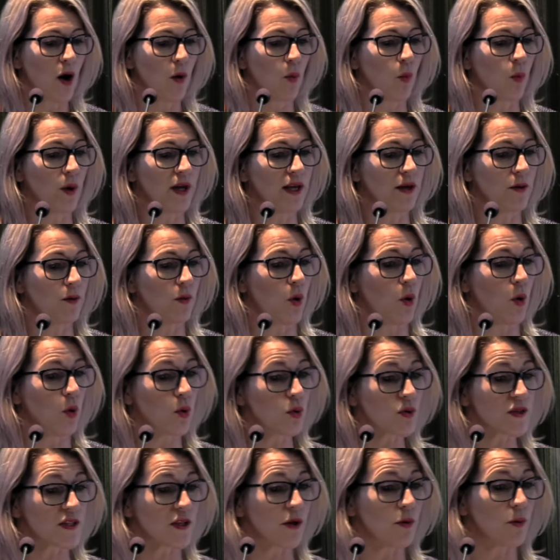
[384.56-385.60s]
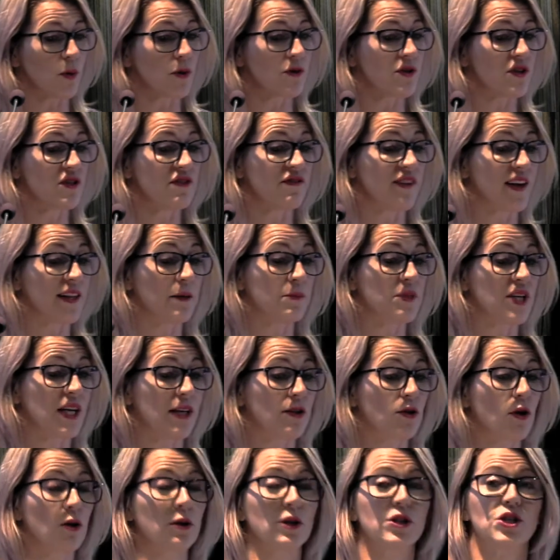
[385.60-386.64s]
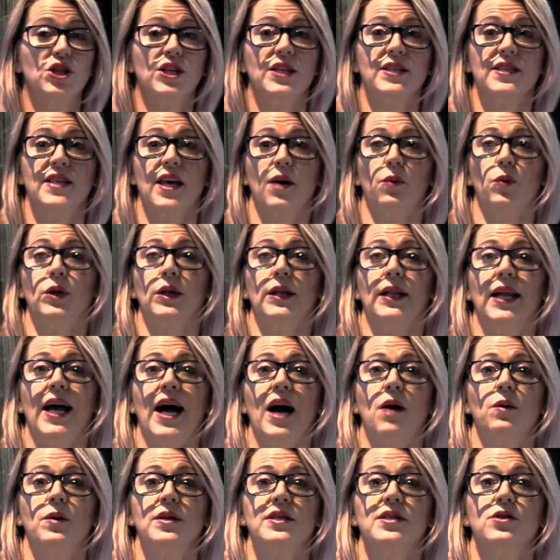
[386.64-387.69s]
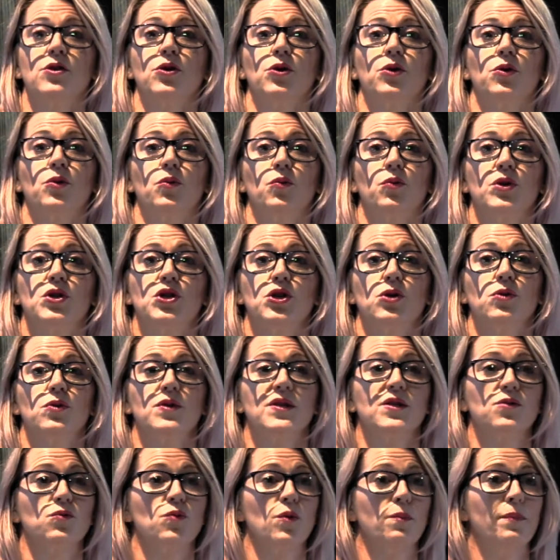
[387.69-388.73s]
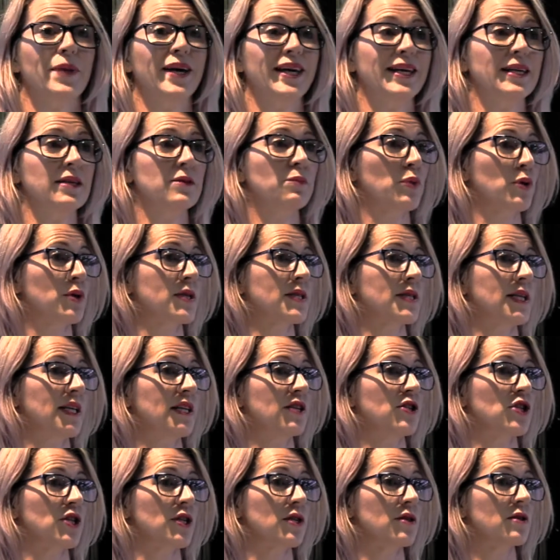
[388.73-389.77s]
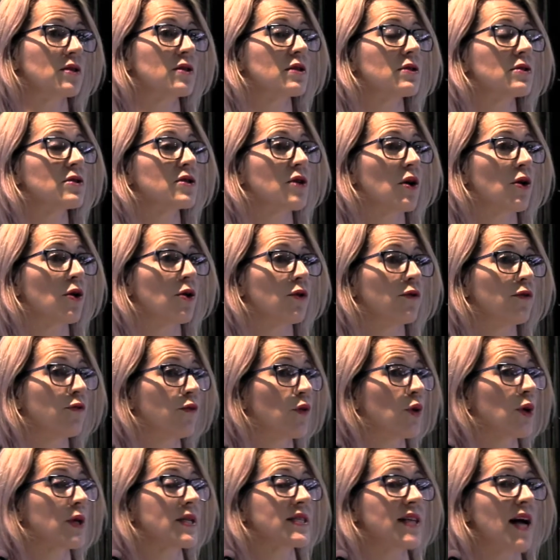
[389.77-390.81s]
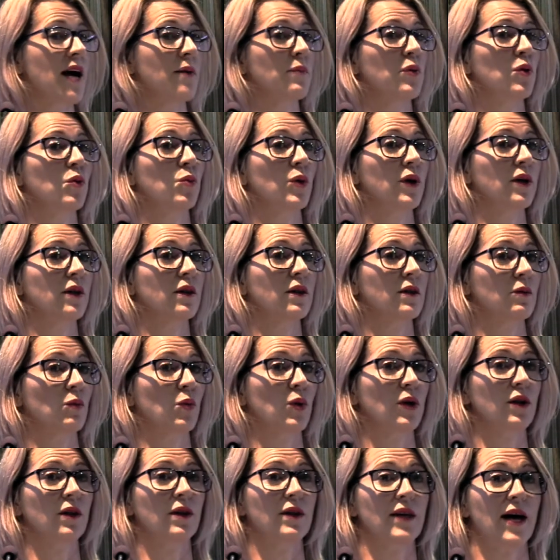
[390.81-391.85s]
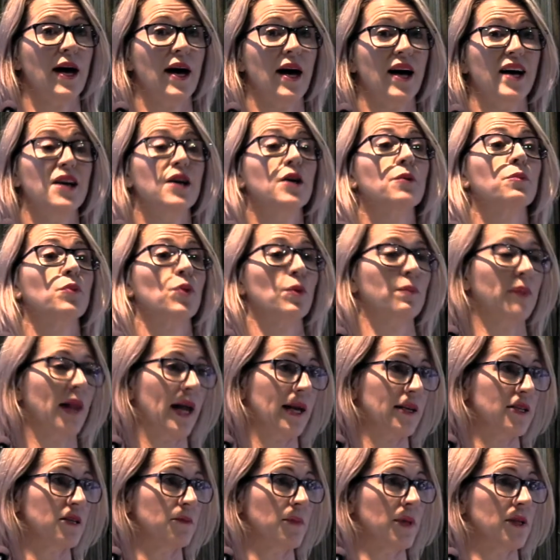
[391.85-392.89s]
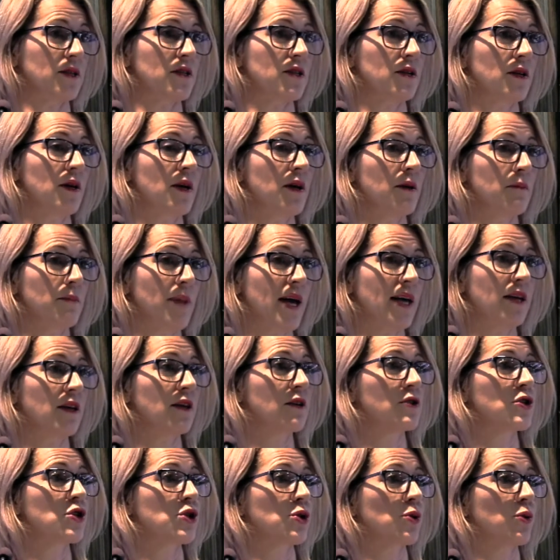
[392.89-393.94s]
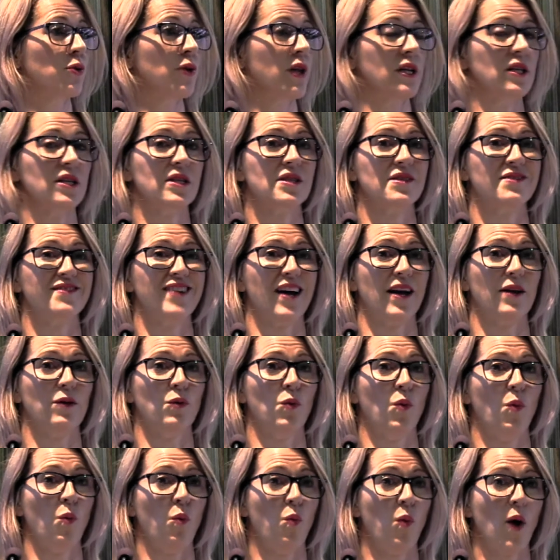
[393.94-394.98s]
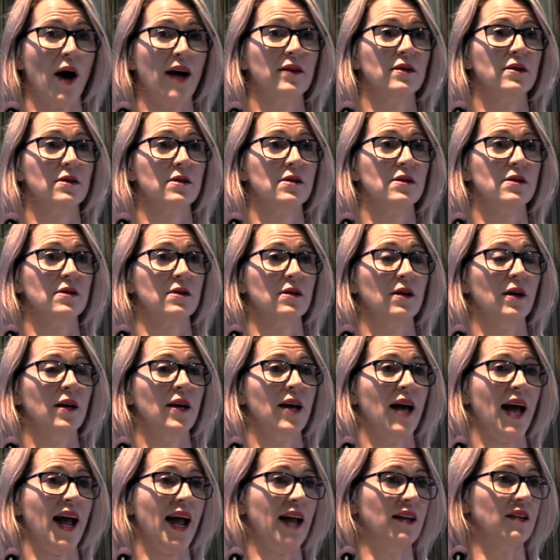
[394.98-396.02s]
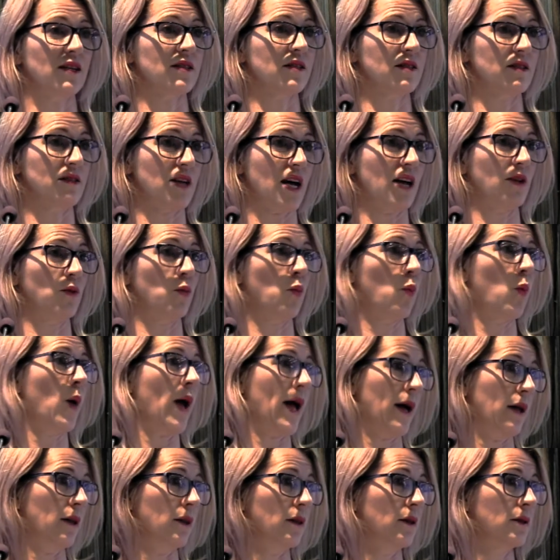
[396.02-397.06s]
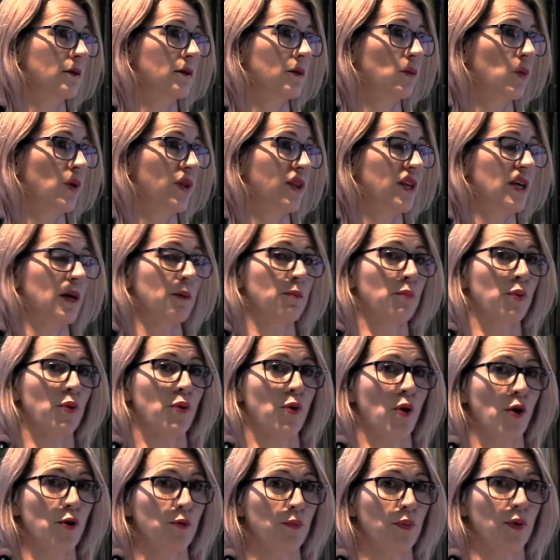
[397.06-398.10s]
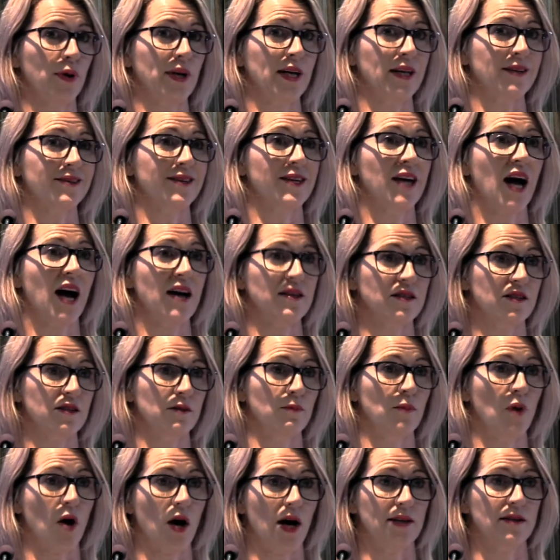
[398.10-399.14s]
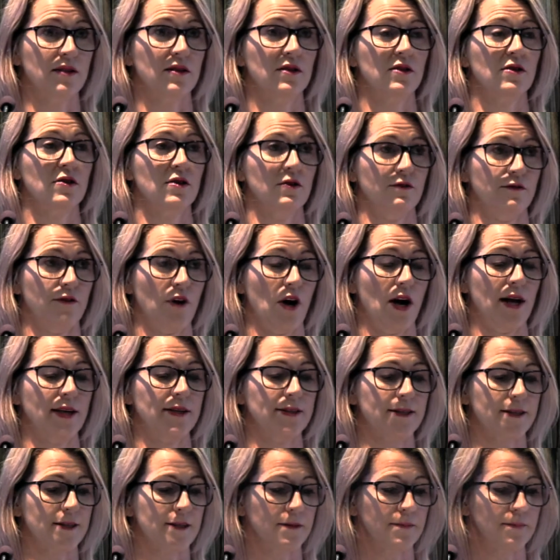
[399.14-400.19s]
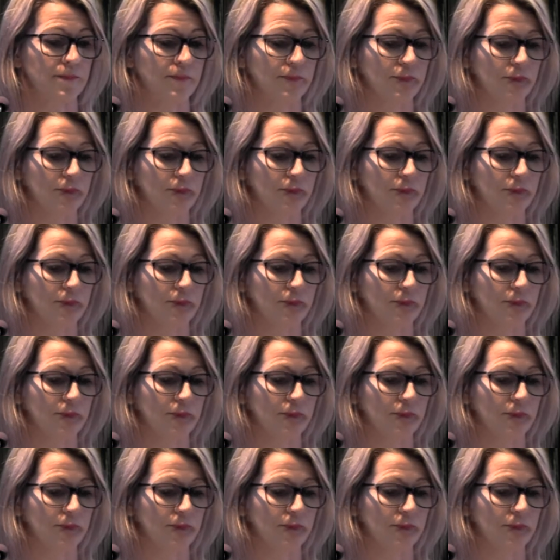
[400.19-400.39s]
We also want to develop technologies that would allow us to reduce repeat procedures. So, for example, with a hip replacement, making sure that it's done once and it's done well with the appropriate customised device.